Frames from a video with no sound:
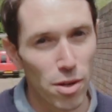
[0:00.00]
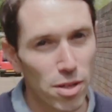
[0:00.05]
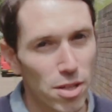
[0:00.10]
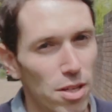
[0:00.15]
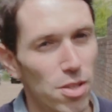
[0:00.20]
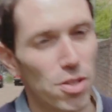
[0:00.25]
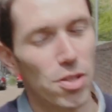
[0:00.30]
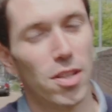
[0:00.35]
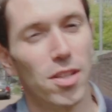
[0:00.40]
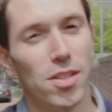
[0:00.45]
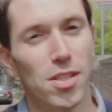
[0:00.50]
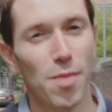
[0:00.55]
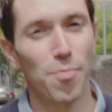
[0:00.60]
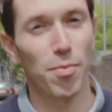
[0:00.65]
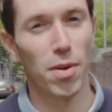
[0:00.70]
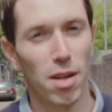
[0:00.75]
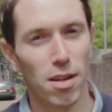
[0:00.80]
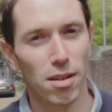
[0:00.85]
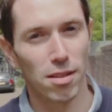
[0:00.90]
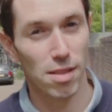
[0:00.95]
British
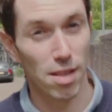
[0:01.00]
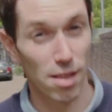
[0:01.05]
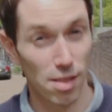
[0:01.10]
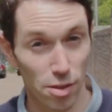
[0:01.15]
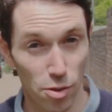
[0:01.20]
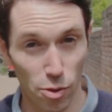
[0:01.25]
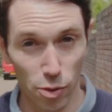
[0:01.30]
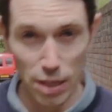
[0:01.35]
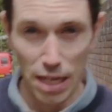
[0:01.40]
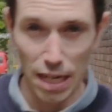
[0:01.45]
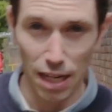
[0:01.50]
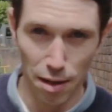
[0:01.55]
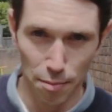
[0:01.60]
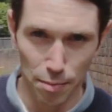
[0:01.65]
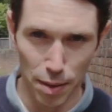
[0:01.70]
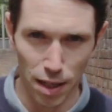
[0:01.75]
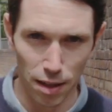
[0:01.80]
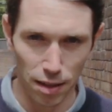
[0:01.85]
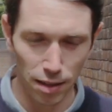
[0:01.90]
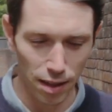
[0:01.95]
contemporary artists, Cornelia
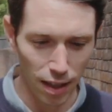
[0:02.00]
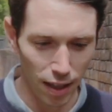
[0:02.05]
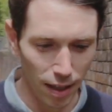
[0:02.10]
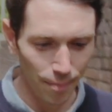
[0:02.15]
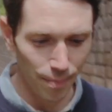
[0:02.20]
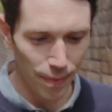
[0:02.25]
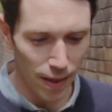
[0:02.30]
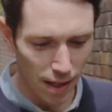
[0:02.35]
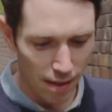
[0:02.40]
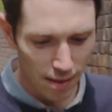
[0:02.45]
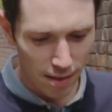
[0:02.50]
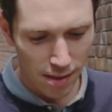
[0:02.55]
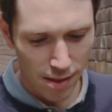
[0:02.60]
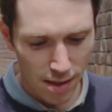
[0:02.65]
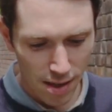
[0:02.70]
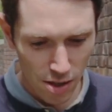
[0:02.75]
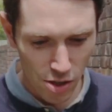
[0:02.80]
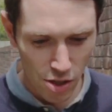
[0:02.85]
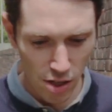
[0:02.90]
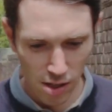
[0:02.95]
Parker. And
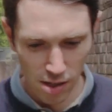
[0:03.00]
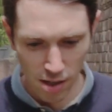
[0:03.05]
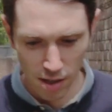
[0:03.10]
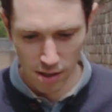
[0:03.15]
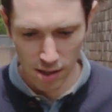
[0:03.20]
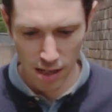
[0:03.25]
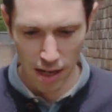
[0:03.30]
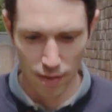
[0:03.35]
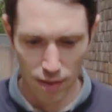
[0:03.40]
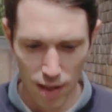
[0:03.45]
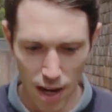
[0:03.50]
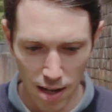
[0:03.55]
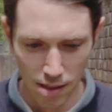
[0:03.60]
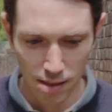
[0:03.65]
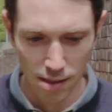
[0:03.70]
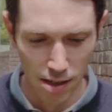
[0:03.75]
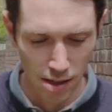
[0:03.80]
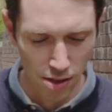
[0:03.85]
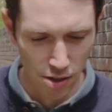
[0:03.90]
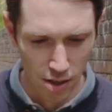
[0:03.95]
since she started out in the
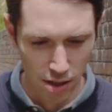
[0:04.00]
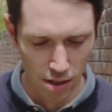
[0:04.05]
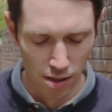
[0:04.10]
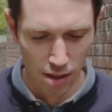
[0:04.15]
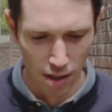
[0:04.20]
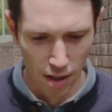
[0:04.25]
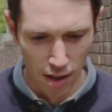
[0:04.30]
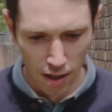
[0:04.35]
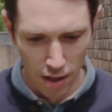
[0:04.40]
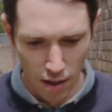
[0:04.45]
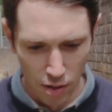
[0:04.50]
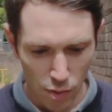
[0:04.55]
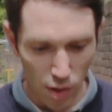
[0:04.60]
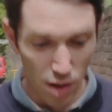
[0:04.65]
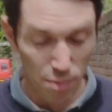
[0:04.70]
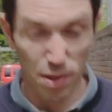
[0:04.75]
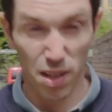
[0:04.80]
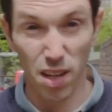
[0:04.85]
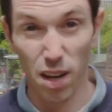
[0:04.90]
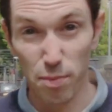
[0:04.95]
80s, she's
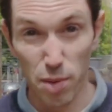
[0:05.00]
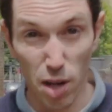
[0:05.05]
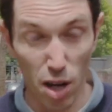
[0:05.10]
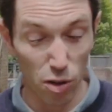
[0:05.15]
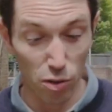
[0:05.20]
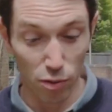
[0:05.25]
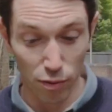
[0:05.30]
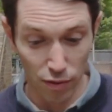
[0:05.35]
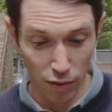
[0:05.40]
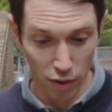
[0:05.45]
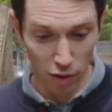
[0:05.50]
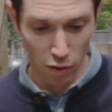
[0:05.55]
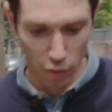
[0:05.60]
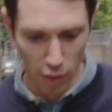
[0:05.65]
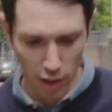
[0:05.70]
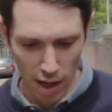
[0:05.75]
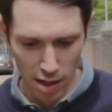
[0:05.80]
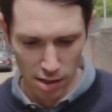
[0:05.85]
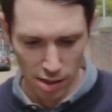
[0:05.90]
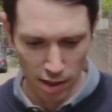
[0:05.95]
really become known for
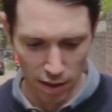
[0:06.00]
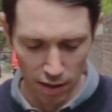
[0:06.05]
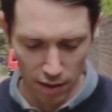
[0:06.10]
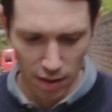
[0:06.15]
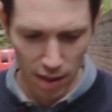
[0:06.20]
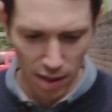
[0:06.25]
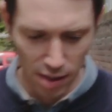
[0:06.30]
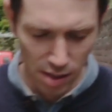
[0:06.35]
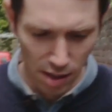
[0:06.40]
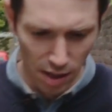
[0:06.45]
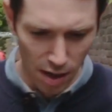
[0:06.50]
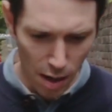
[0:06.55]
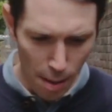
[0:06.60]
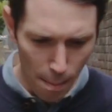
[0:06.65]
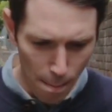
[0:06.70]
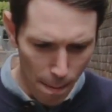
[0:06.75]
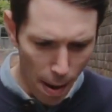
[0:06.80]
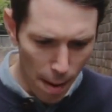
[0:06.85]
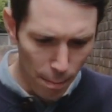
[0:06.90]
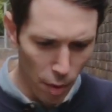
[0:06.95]
creating these
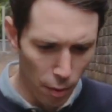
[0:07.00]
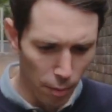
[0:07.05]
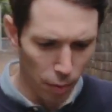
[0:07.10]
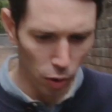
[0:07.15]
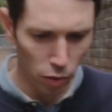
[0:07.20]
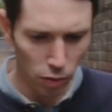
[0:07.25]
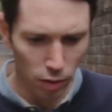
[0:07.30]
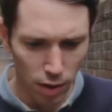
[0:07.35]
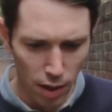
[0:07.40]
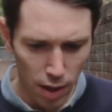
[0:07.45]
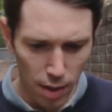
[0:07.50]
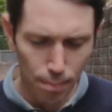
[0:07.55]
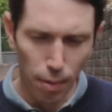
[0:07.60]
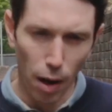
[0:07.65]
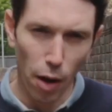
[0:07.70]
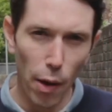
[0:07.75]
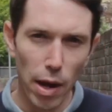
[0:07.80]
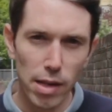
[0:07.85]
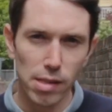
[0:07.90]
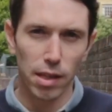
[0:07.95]
memorable
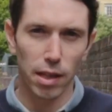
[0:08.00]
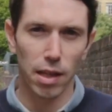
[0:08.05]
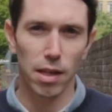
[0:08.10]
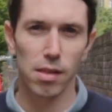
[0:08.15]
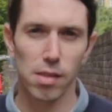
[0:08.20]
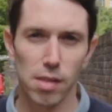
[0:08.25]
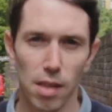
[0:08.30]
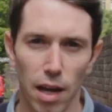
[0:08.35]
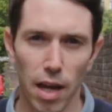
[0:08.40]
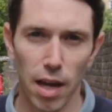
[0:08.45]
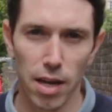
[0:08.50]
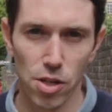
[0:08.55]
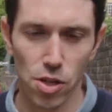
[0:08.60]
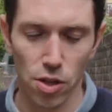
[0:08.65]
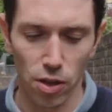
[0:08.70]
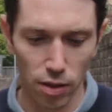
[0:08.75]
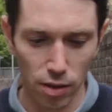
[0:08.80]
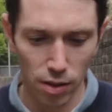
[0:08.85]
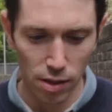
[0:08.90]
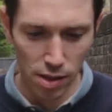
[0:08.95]
poetic
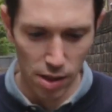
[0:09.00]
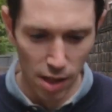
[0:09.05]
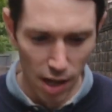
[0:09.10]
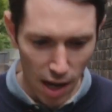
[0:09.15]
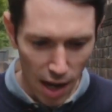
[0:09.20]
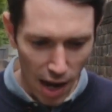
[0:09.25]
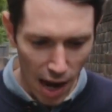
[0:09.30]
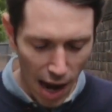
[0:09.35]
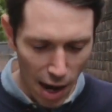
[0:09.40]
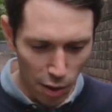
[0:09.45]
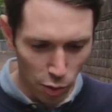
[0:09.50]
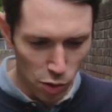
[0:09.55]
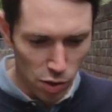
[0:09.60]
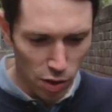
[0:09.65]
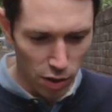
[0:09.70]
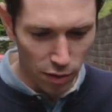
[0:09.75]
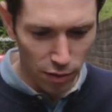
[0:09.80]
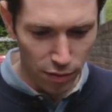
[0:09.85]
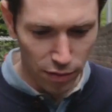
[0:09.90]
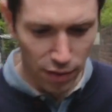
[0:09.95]
installations out
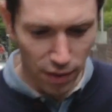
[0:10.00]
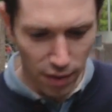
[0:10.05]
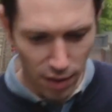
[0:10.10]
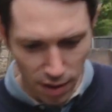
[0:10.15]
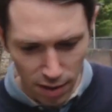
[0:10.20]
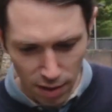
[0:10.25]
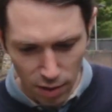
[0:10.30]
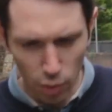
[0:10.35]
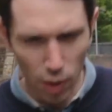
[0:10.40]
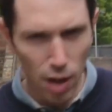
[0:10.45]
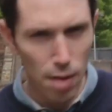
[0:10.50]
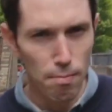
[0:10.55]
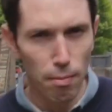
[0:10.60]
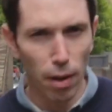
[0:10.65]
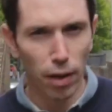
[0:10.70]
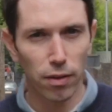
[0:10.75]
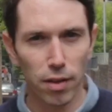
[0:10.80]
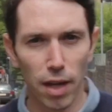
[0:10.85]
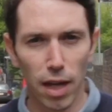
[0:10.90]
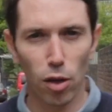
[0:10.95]
of quite
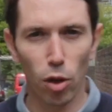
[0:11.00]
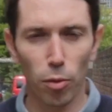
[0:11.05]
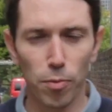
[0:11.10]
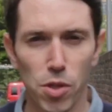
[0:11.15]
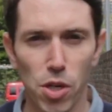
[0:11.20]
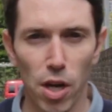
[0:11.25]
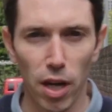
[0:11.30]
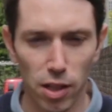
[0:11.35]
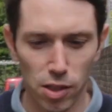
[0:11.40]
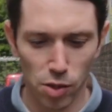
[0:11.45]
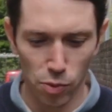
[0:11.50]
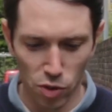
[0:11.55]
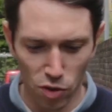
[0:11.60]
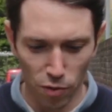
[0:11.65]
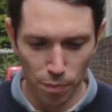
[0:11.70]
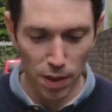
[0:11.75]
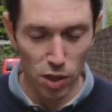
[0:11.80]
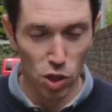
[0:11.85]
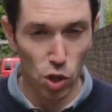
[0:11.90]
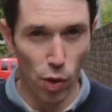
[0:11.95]
mundane objects which
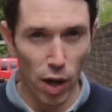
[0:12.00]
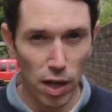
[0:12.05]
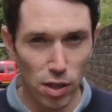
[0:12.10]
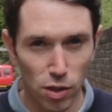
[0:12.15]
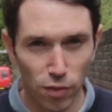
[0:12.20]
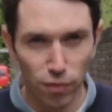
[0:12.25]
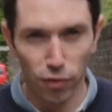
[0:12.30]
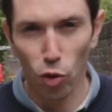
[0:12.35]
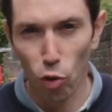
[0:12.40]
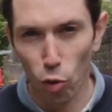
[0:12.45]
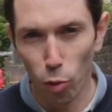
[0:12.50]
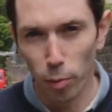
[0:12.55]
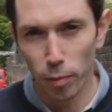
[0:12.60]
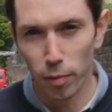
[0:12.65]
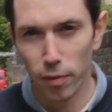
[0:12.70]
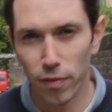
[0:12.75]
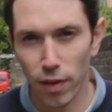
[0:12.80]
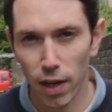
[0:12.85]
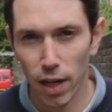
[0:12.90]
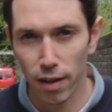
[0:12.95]
have been
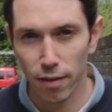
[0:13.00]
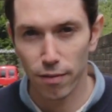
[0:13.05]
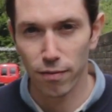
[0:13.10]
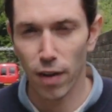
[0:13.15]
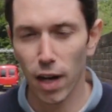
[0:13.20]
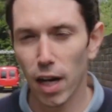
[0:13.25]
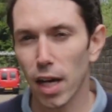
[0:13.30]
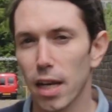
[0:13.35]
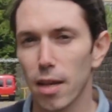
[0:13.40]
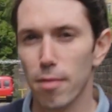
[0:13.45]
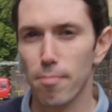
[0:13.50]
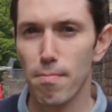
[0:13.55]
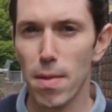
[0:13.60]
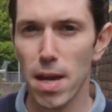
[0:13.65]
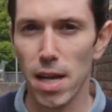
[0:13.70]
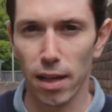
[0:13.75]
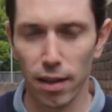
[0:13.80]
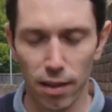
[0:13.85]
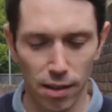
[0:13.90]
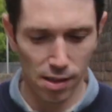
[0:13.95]
transformed via violent
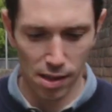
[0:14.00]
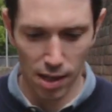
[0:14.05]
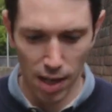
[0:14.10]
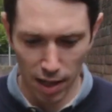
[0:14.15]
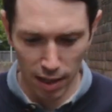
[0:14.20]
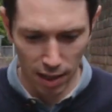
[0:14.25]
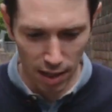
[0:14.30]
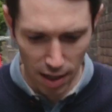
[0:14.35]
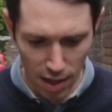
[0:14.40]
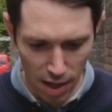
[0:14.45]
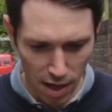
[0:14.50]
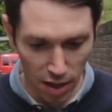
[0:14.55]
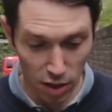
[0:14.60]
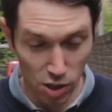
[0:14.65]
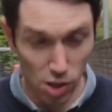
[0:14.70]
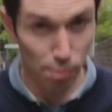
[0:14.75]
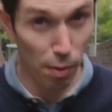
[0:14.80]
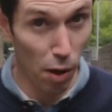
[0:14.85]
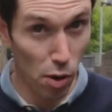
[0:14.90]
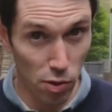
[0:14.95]
means, like
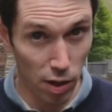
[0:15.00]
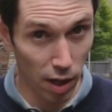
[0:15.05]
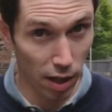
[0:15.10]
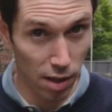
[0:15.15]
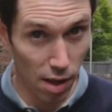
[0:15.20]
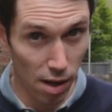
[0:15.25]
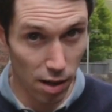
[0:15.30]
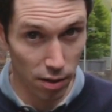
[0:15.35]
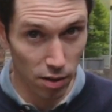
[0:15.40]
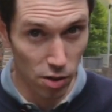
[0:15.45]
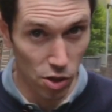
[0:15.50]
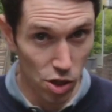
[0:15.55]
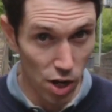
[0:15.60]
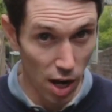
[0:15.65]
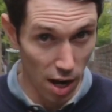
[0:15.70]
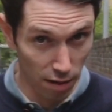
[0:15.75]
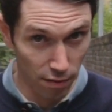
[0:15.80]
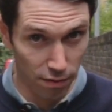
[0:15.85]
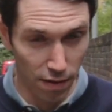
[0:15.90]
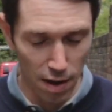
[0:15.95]
exploding a garden
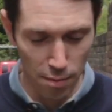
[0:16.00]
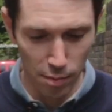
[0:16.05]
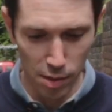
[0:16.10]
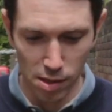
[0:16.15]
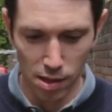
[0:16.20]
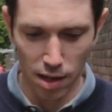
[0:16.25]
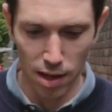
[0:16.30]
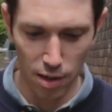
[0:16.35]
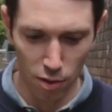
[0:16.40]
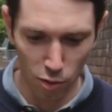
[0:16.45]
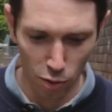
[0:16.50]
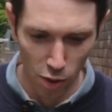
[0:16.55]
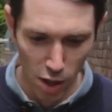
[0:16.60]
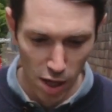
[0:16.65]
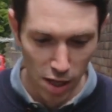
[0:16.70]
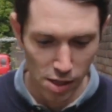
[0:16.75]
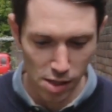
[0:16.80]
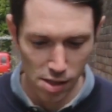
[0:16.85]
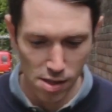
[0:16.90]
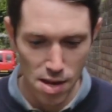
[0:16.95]
shed, famously, or
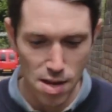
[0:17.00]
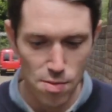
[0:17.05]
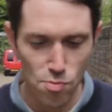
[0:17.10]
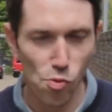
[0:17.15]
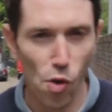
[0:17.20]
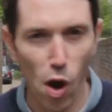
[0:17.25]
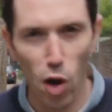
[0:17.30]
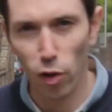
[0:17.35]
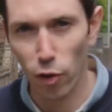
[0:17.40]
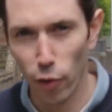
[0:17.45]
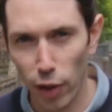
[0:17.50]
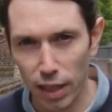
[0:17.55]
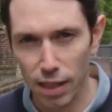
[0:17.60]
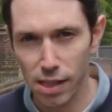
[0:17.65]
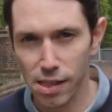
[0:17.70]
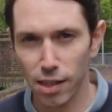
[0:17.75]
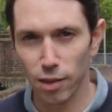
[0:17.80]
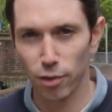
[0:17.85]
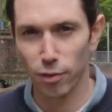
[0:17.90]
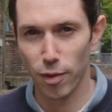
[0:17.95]
steamrollering
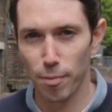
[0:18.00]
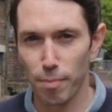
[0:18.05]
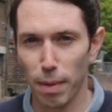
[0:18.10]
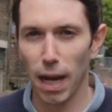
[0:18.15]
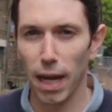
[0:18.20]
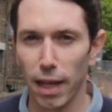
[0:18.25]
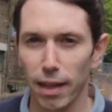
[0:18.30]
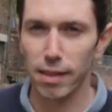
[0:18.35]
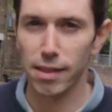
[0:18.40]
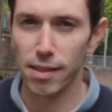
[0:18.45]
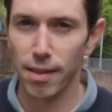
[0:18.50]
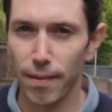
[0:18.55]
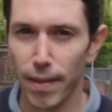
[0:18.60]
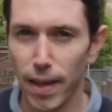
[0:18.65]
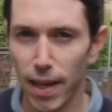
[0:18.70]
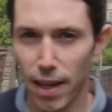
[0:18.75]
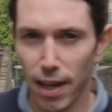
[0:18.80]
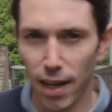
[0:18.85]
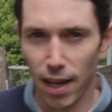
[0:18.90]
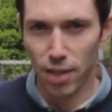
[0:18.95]
silver plate.
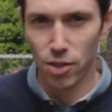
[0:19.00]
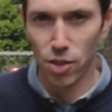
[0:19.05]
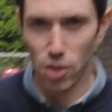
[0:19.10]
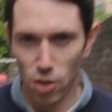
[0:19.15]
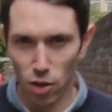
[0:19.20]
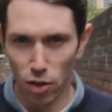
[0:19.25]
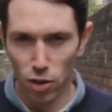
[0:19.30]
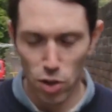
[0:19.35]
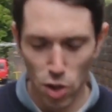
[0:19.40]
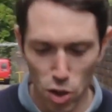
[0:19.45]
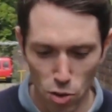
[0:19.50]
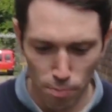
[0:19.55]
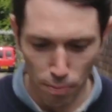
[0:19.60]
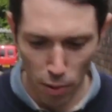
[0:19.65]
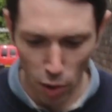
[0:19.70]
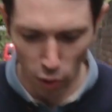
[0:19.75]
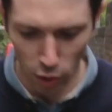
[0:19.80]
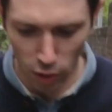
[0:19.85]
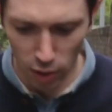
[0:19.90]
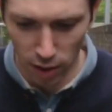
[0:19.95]
And she's got a new
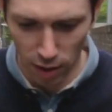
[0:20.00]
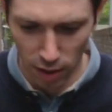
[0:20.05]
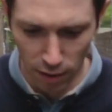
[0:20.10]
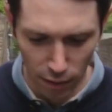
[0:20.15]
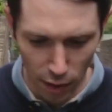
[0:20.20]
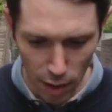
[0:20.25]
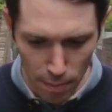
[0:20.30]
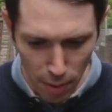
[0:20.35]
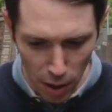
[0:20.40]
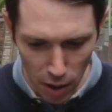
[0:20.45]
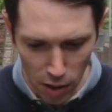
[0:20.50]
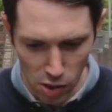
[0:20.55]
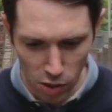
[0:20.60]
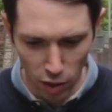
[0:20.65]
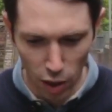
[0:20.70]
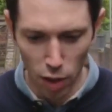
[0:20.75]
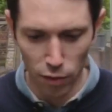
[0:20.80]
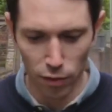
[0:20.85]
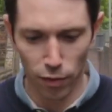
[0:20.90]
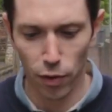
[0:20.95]
book, a very
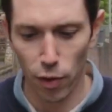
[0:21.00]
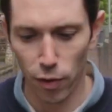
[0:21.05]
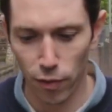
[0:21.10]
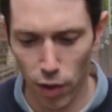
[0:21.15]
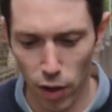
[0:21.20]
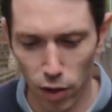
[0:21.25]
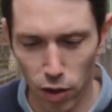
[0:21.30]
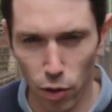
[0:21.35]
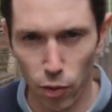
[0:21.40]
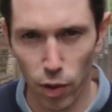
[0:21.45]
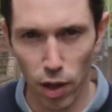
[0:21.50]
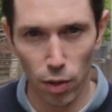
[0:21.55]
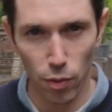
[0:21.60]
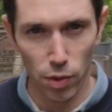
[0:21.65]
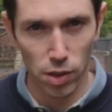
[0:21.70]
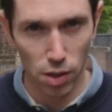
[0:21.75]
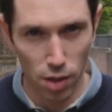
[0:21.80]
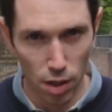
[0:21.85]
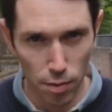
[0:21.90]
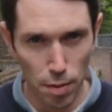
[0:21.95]
personal overview of her career,
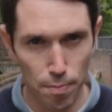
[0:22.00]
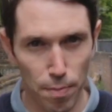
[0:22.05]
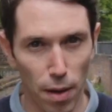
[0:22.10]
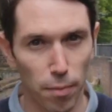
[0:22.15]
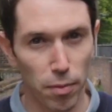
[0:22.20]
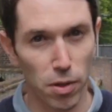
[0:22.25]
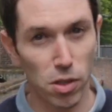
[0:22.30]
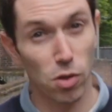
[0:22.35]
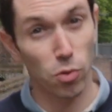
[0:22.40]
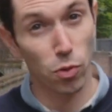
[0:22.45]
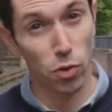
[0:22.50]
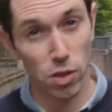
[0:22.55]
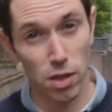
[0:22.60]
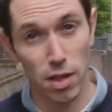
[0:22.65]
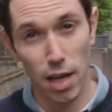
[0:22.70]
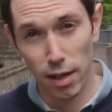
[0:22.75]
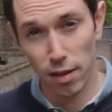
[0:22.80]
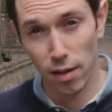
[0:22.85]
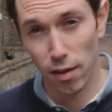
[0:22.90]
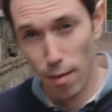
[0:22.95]
which is going to be published towards
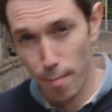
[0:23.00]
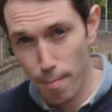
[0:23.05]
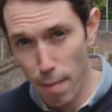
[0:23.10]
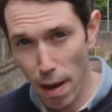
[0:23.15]
the end of the